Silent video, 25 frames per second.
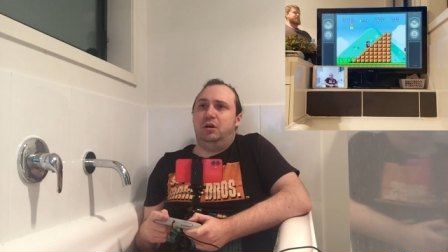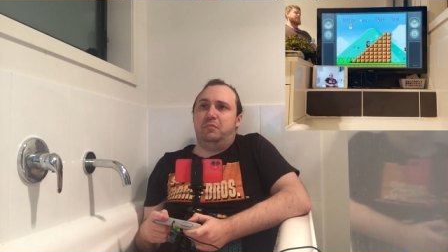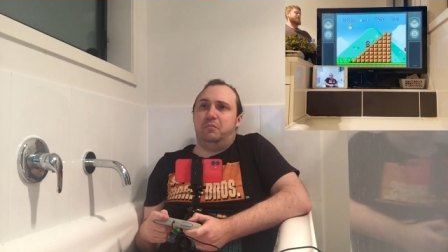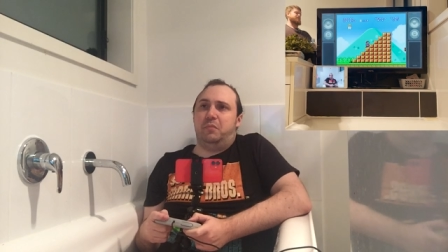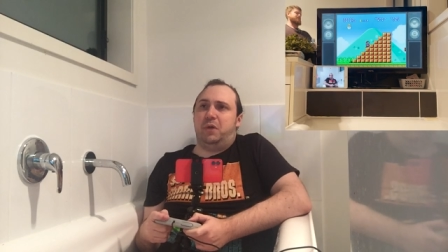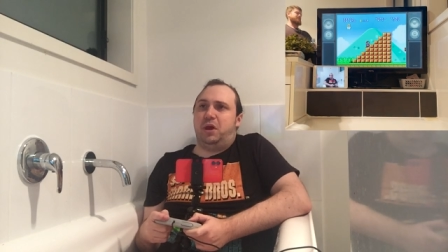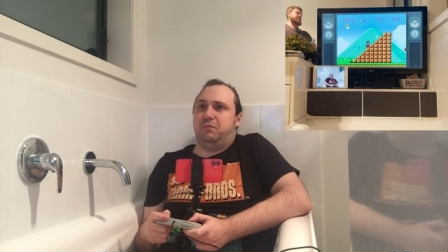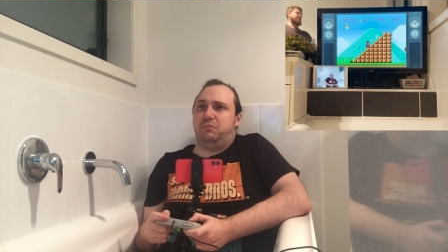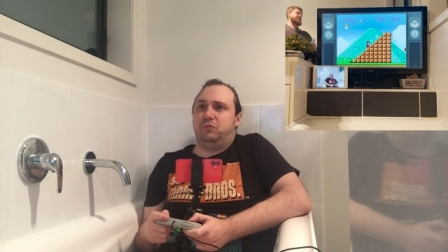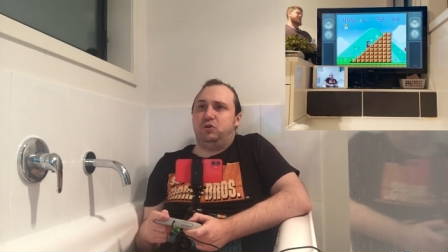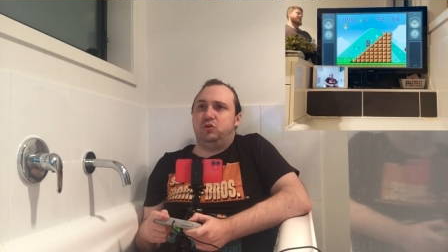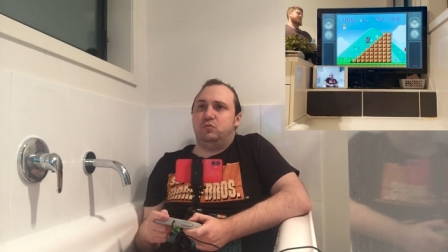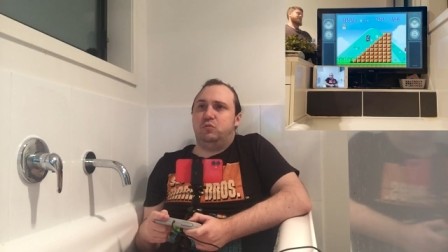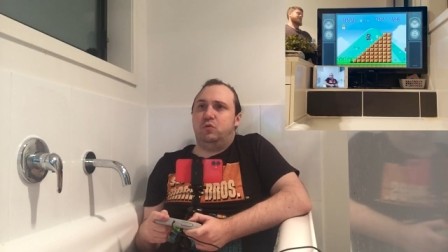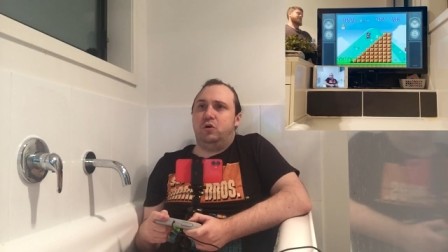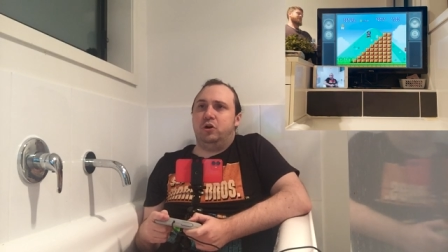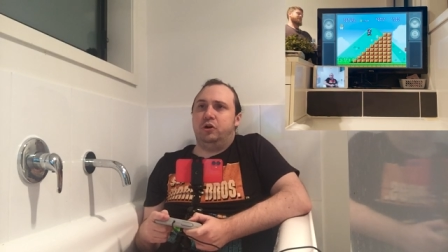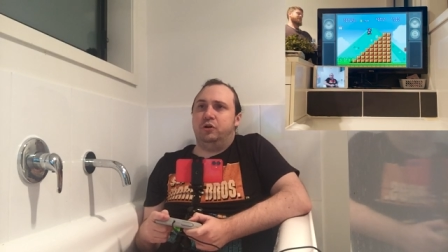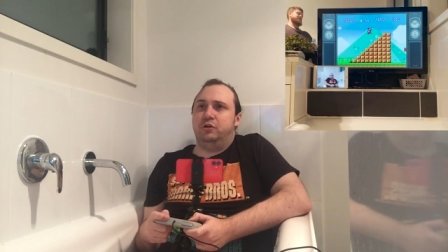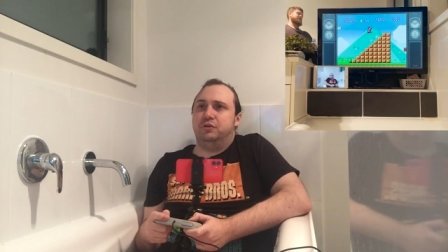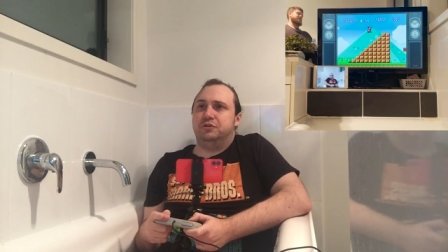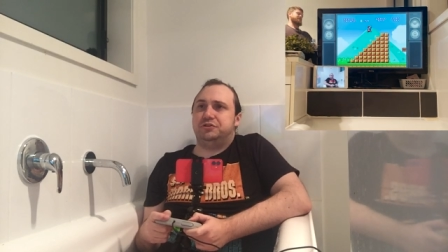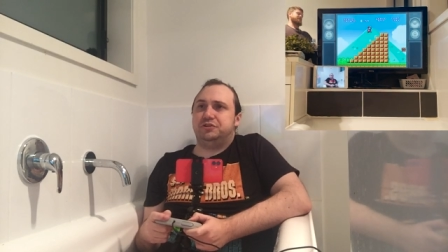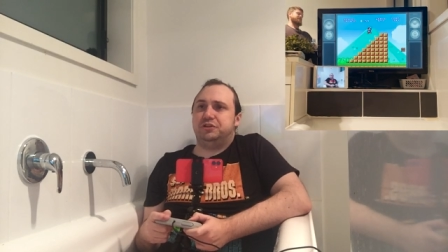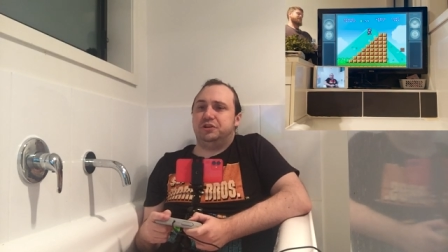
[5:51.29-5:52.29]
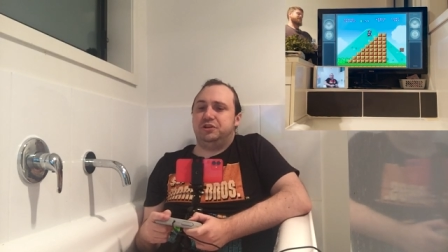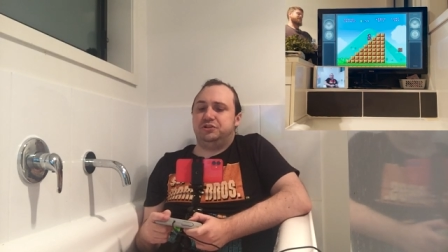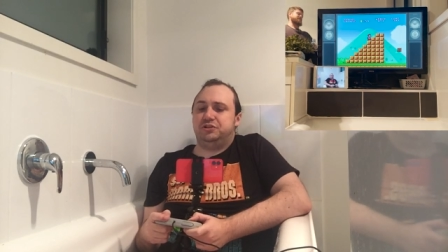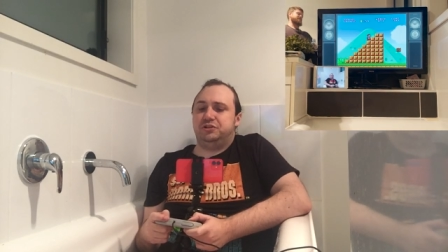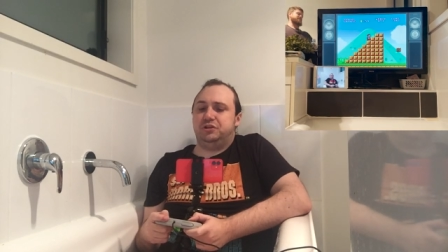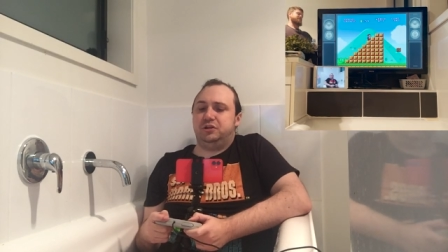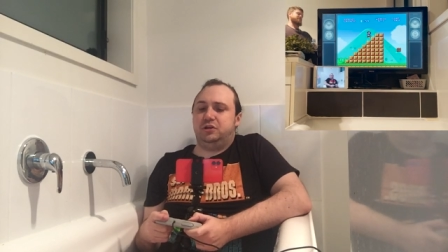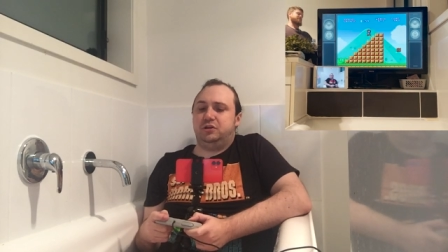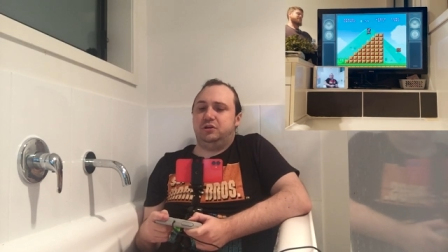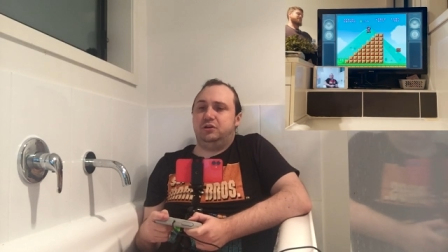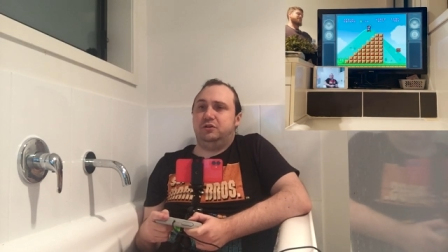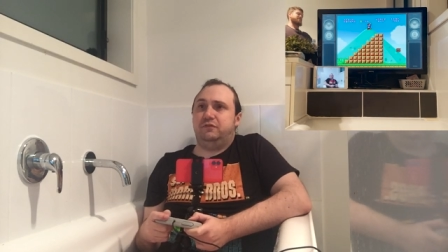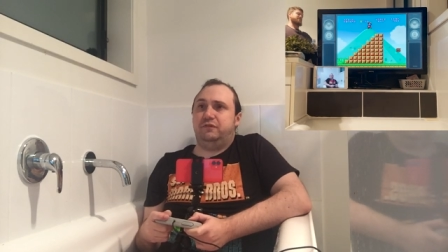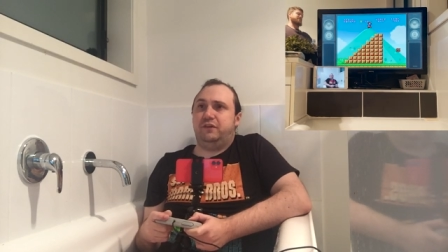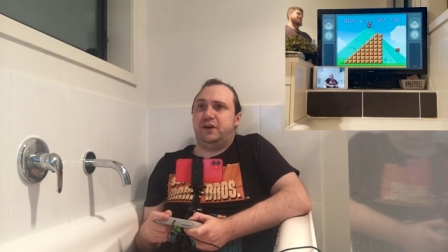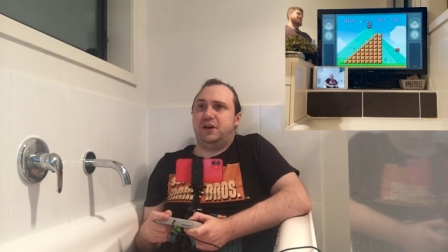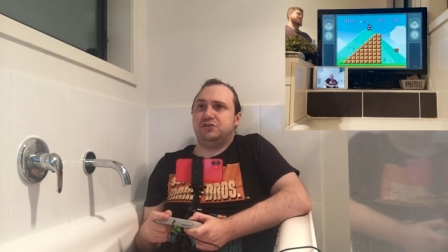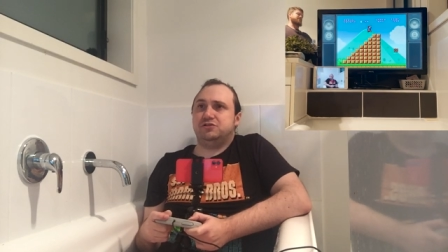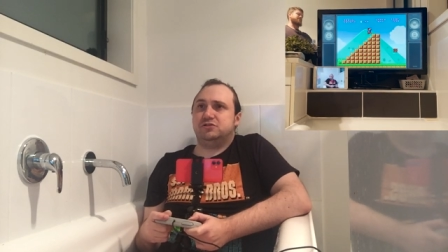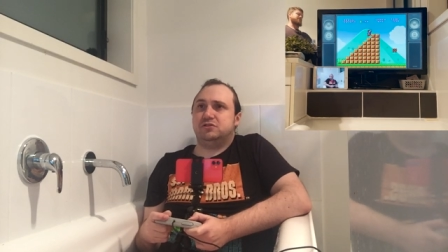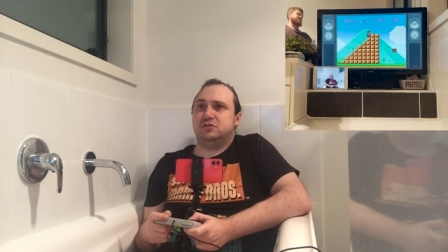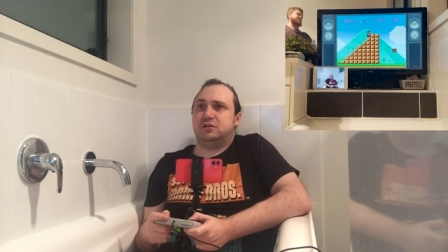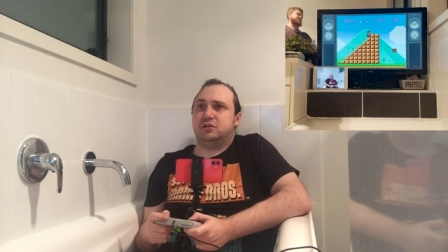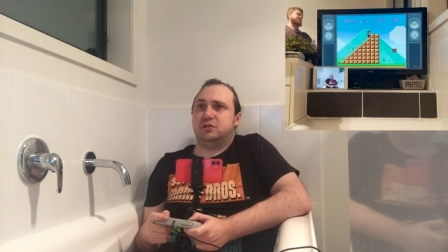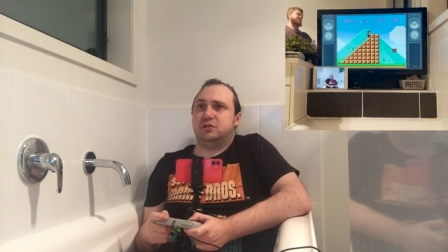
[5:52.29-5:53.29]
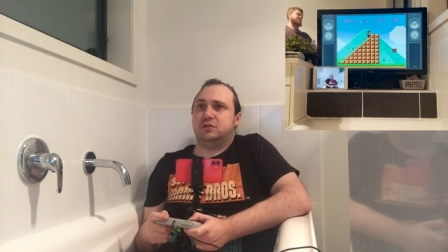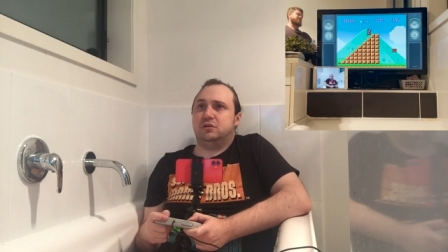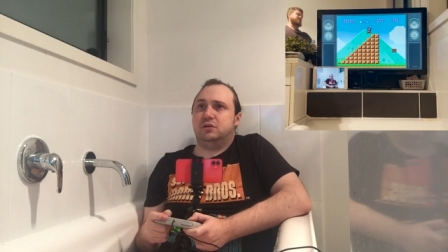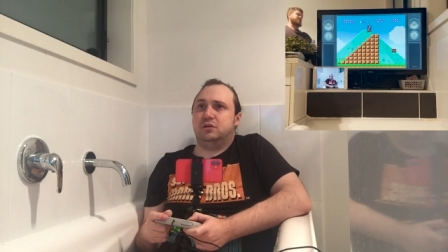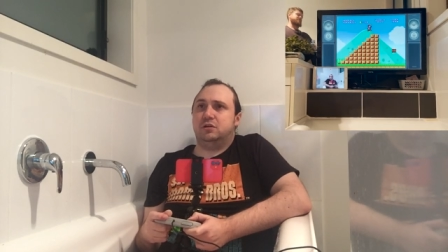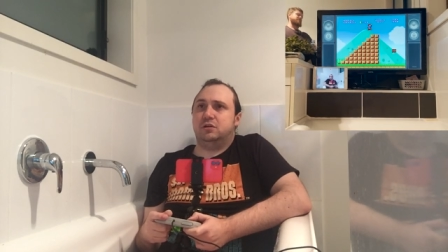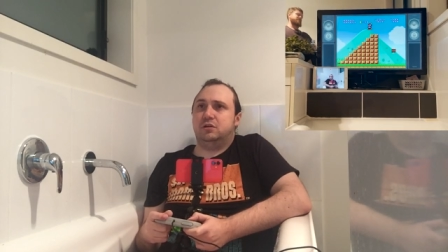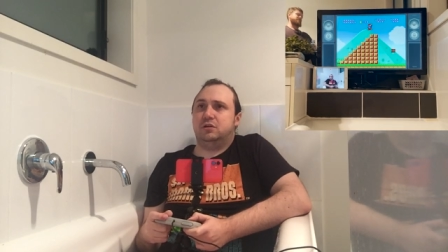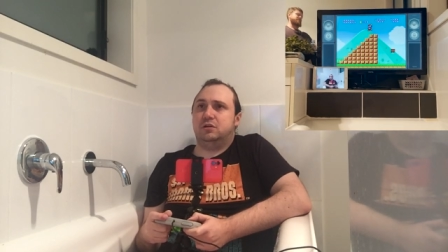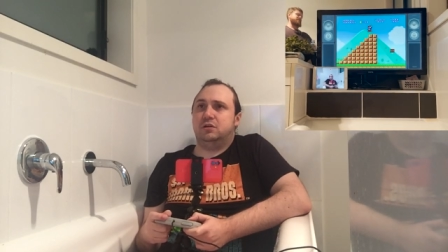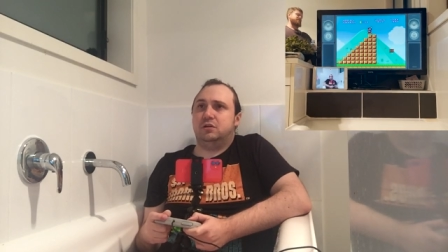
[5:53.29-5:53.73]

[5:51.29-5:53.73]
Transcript: Well, maybe you want it. It's, it's a yeah. fashion thing.